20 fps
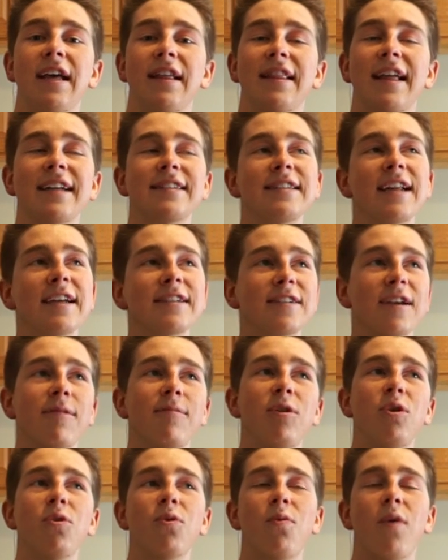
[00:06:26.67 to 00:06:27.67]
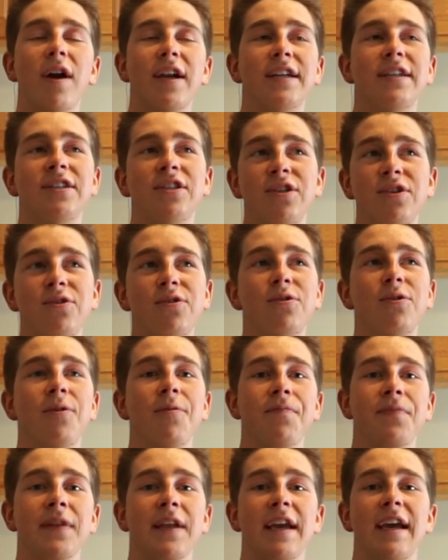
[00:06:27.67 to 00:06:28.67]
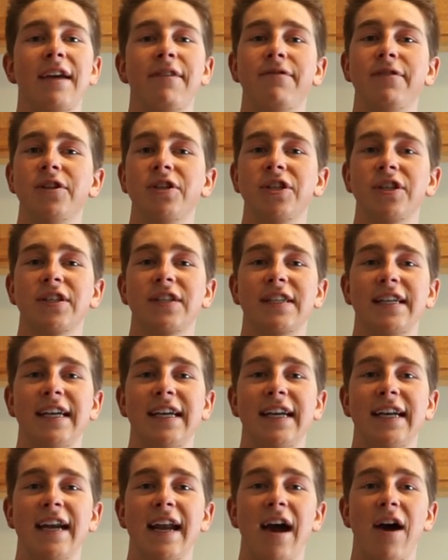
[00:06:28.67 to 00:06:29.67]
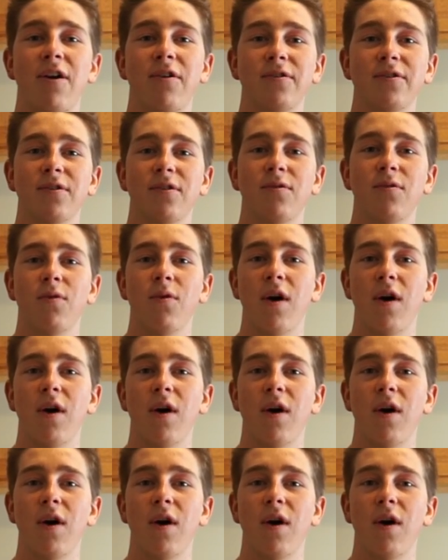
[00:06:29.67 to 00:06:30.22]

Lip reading: That's not something you would want to do if you're just eating out